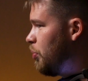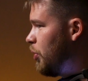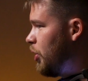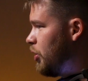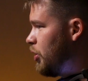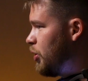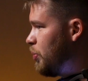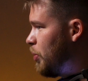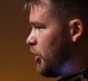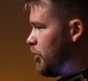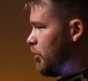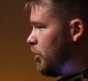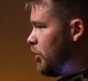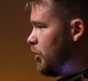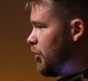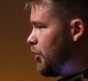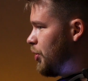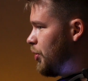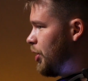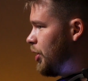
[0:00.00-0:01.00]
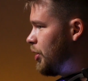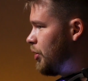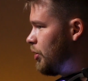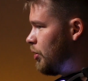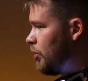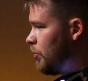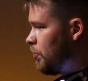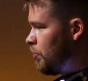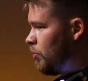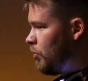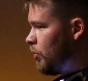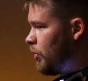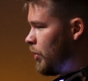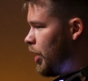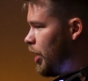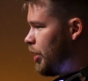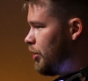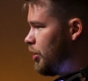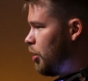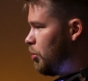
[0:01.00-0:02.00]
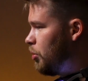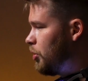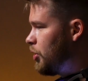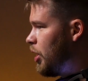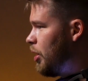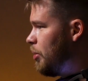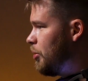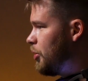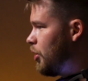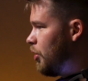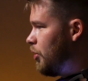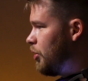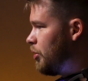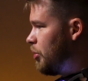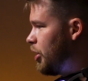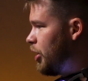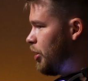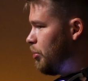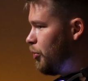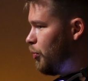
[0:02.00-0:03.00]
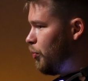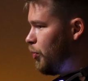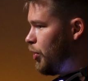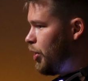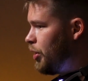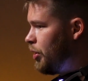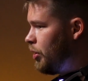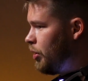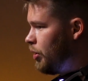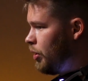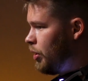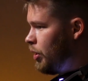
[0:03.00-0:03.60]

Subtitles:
play specialist streaks. Double time is always my number one.